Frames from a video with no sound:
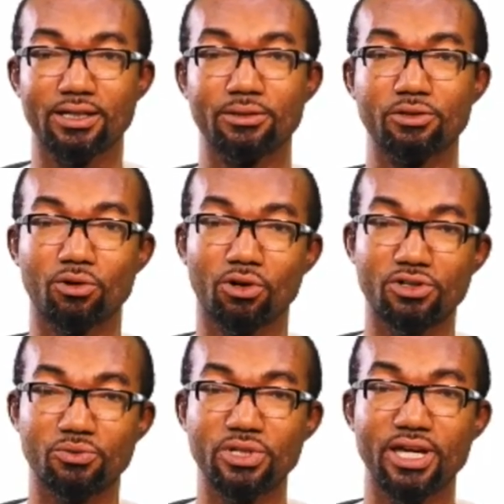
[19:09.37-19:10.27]
because
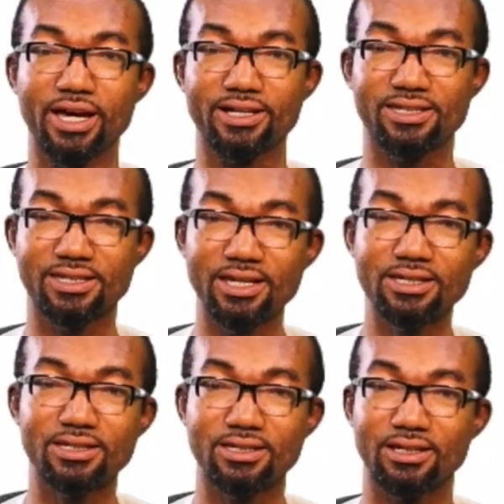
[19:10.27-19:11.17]
we
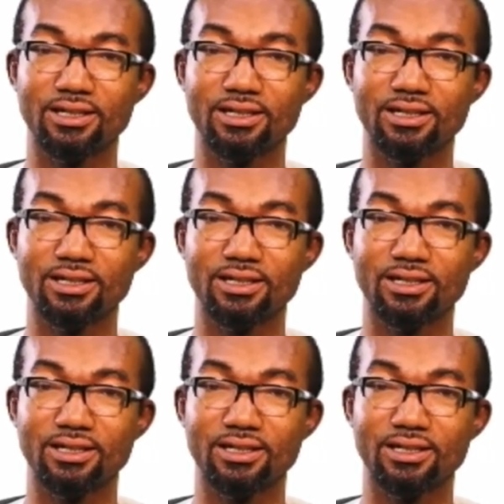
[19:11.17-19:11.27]
exchange